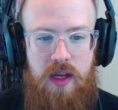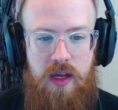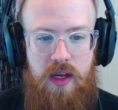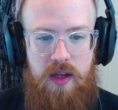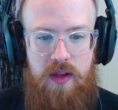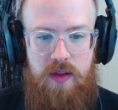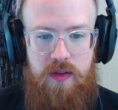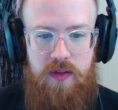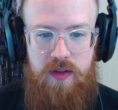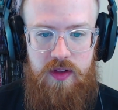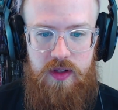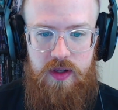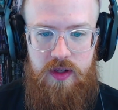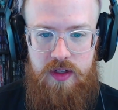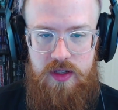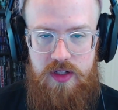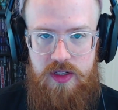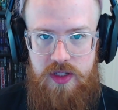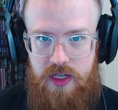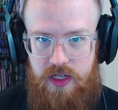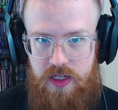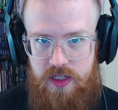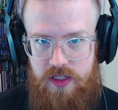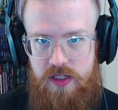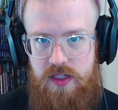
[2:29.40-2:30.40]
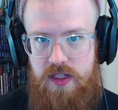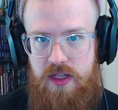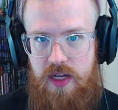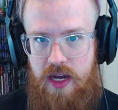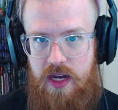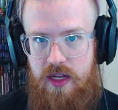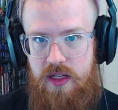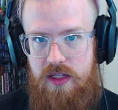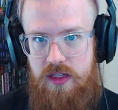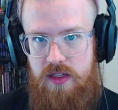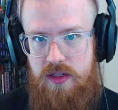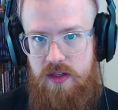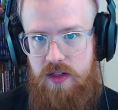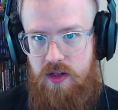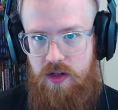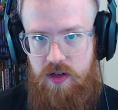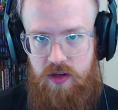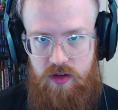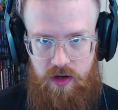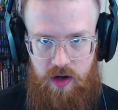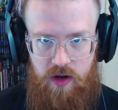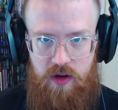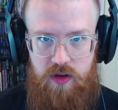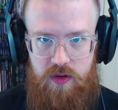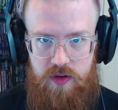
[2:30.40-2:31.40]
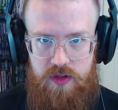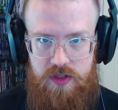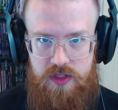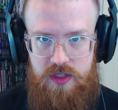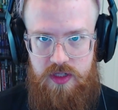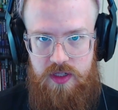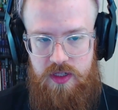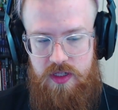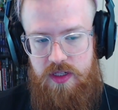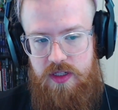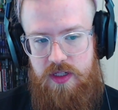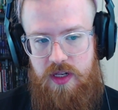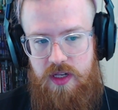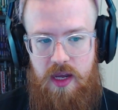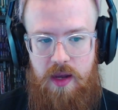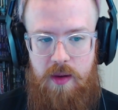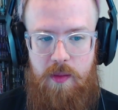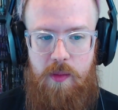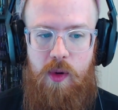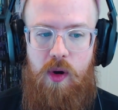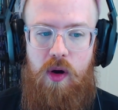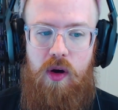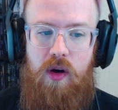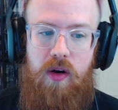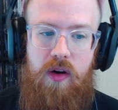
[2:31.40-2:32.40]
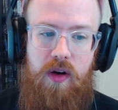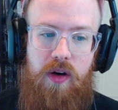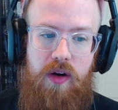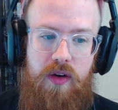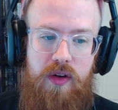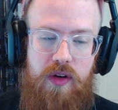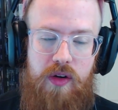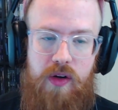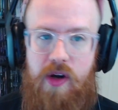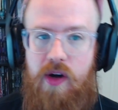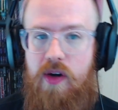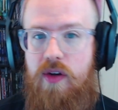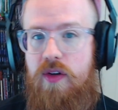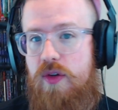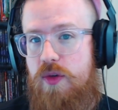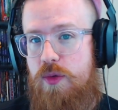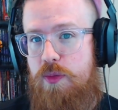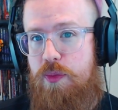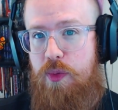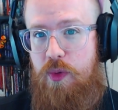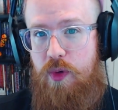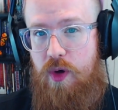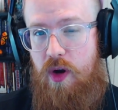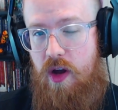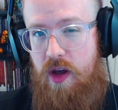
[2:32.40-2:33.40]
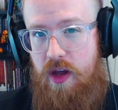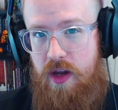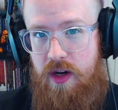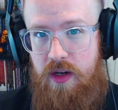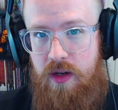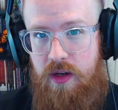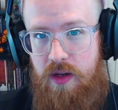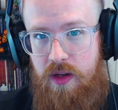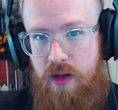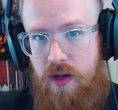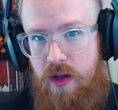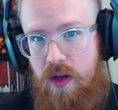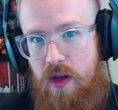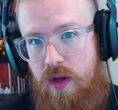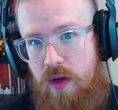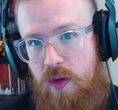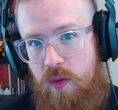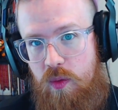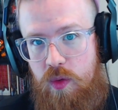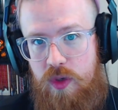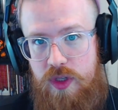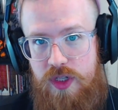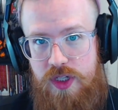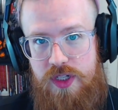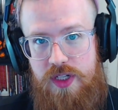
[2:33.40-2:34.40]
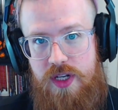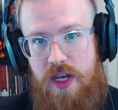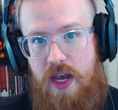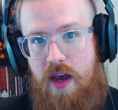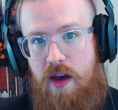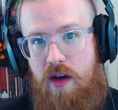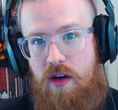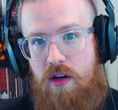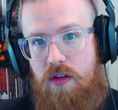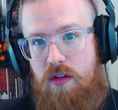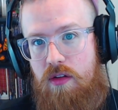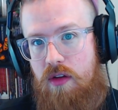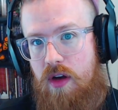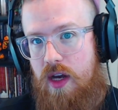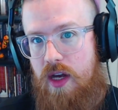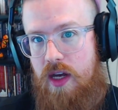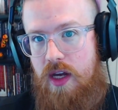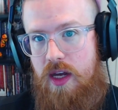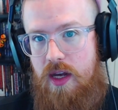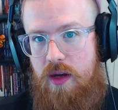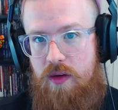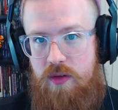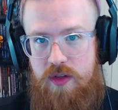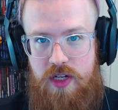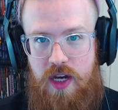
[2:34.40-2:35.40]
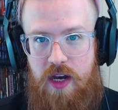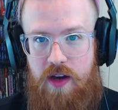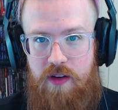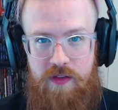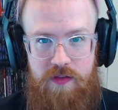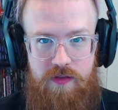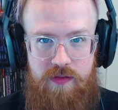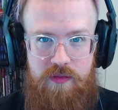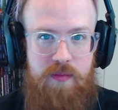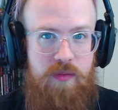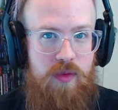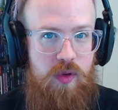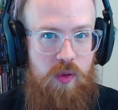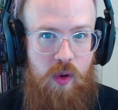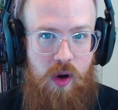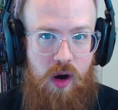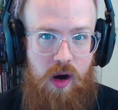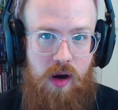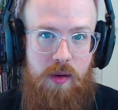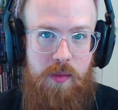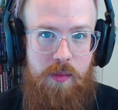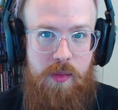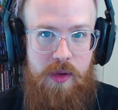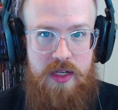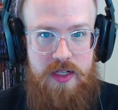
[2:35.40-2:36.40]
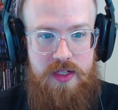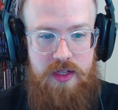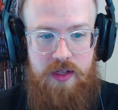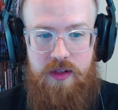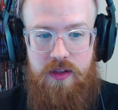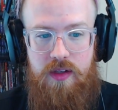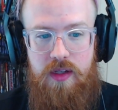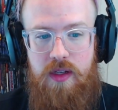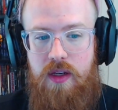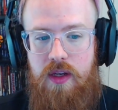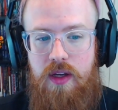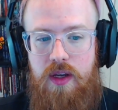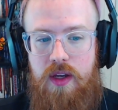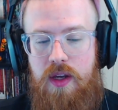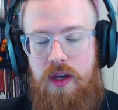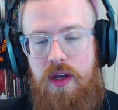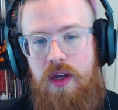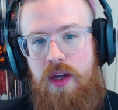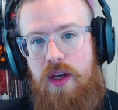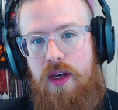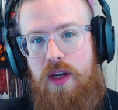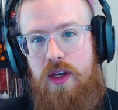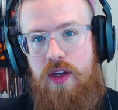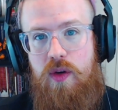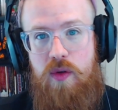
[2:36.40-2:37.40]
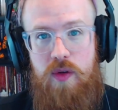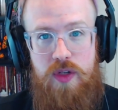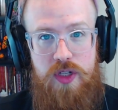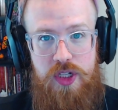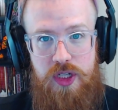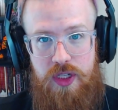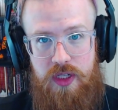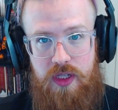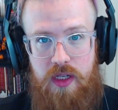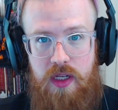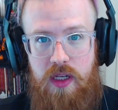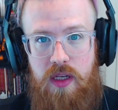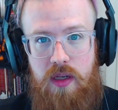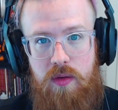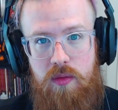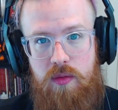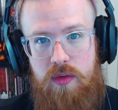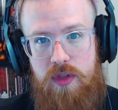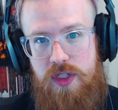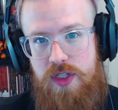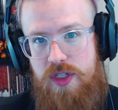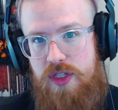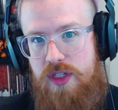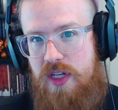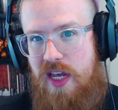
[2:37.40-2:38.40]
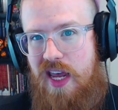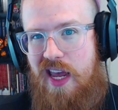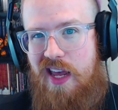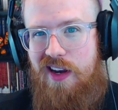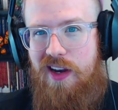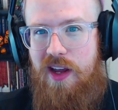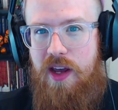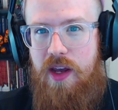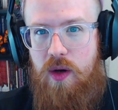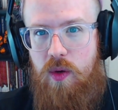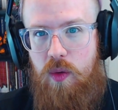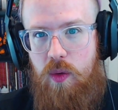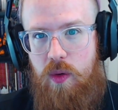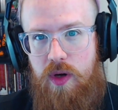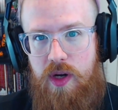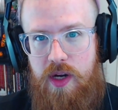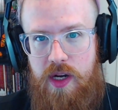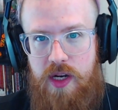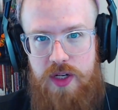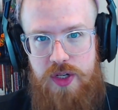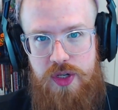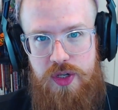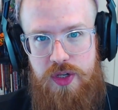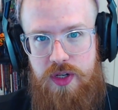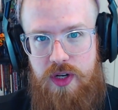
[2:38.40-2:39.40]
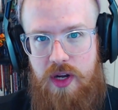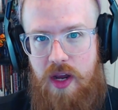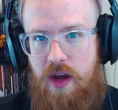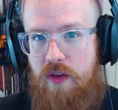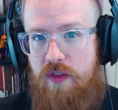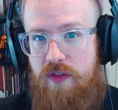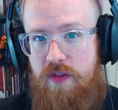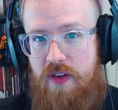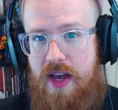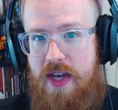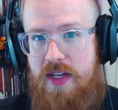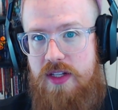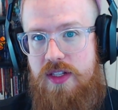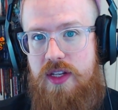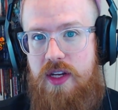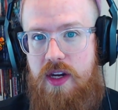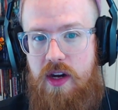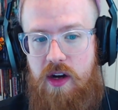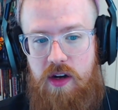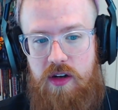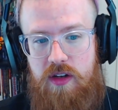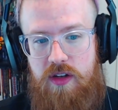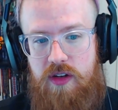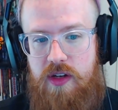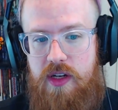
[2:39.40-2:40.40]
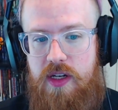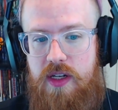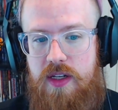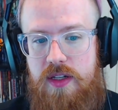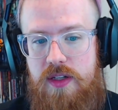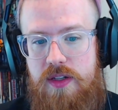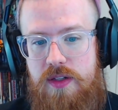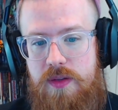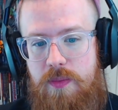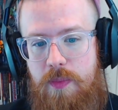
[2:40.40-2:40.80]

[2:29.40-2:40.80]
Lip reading: The 6 stats, the characteristics in this game, are your character's brawn, which is how tough you are, basically. Your agility, which is hand-eye coordination, how fast the character is.